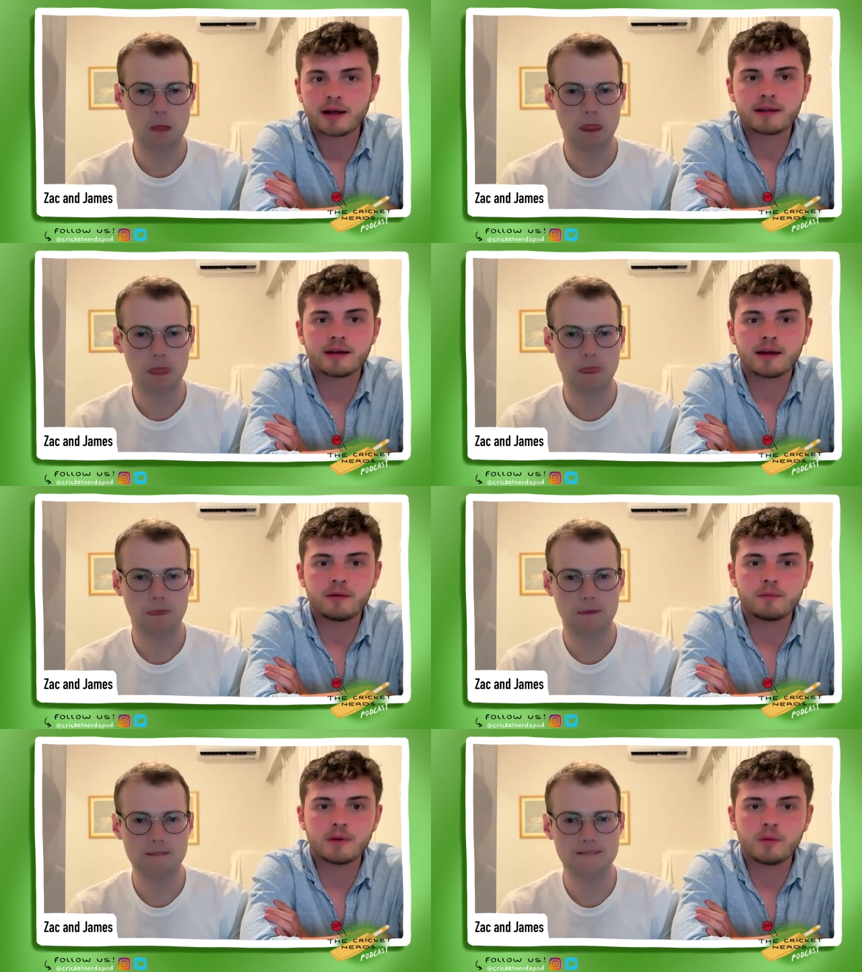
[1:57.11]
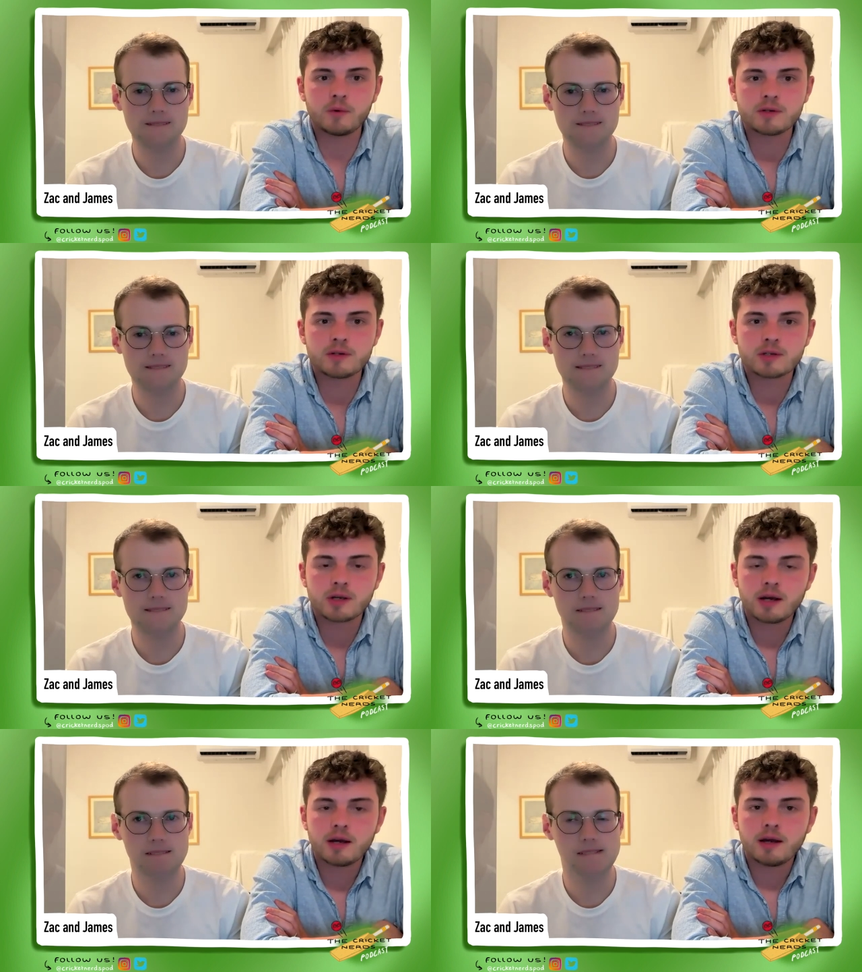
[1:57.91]
Speaker 1: I think it, it was
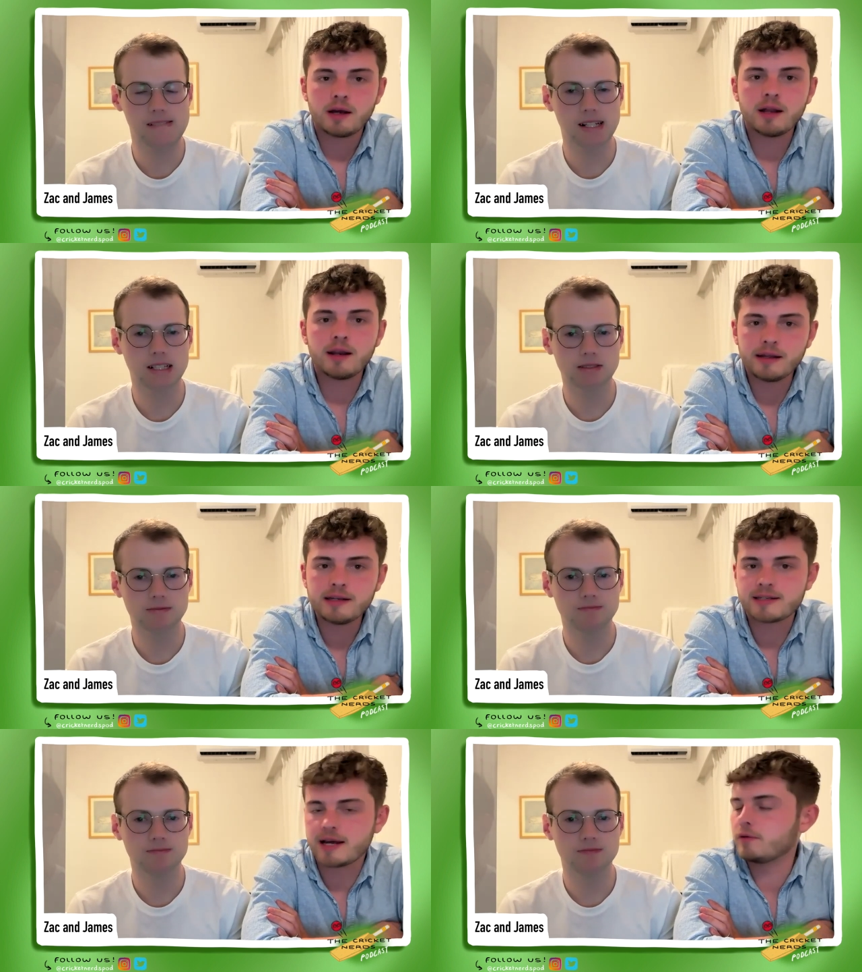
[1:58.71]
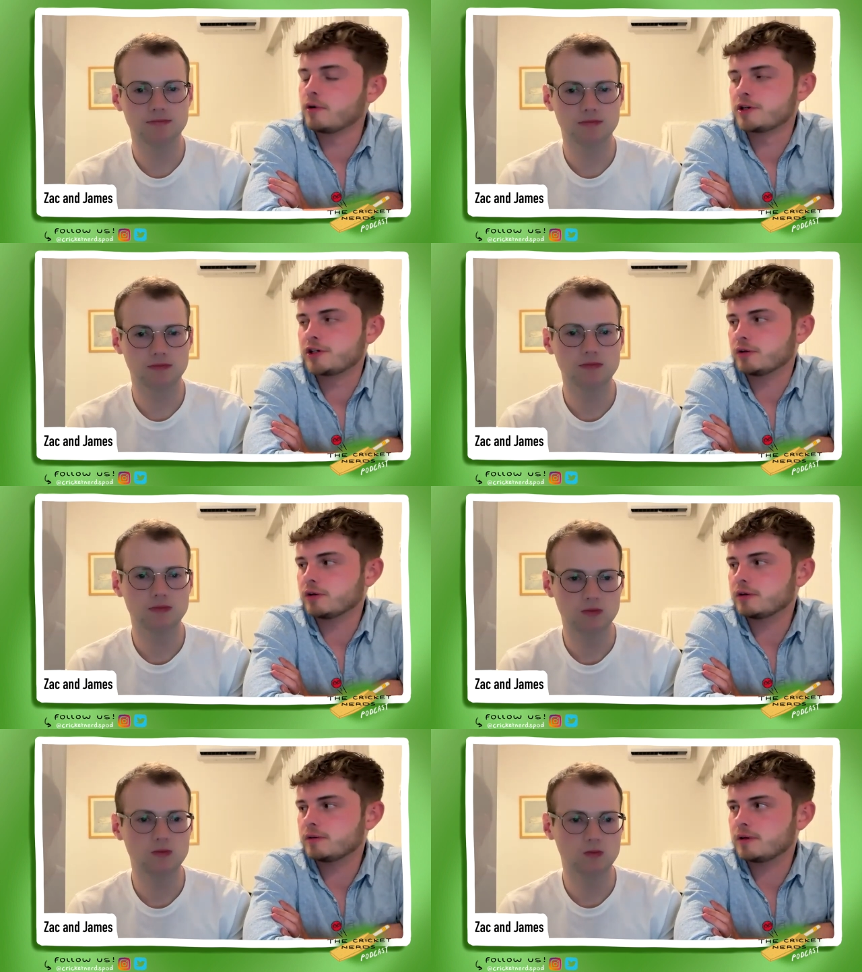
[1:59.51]
at least 10 runs
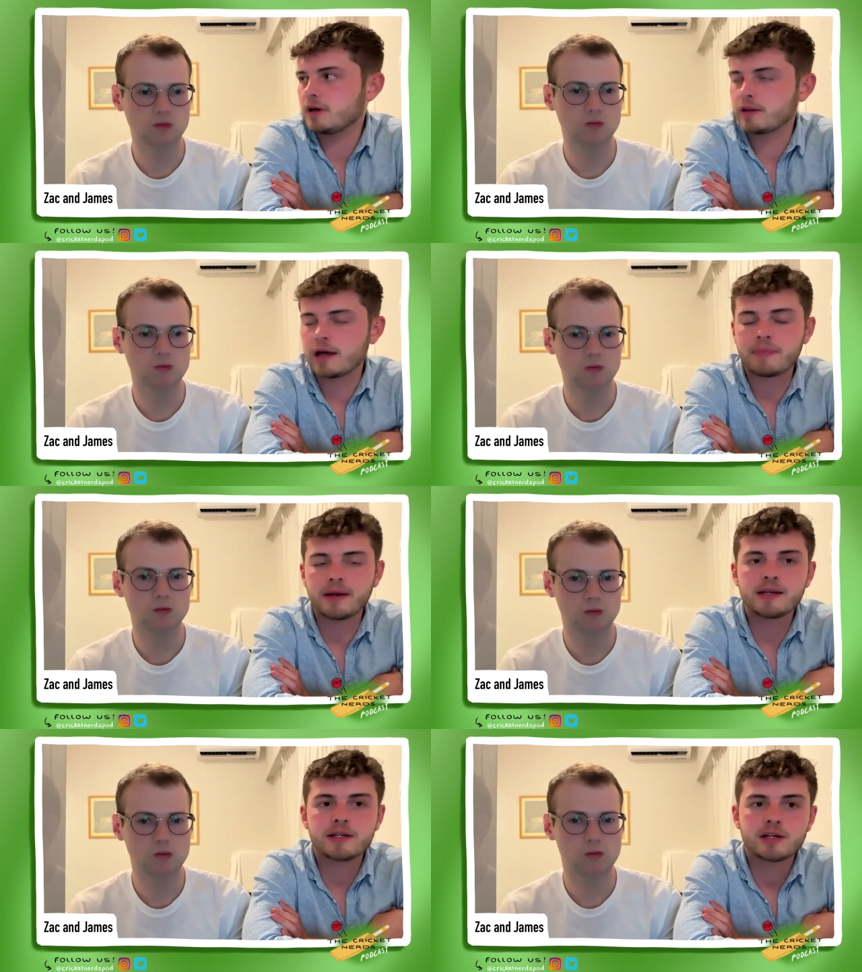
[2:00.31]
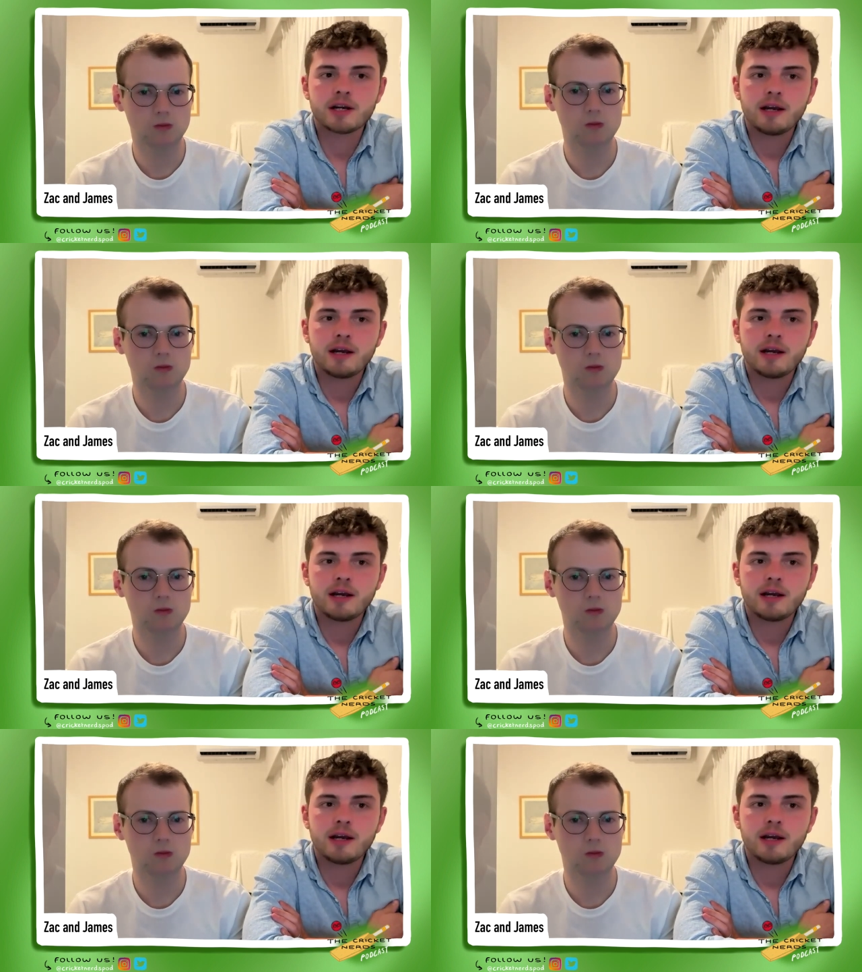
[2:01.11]
short mm. on that pitch.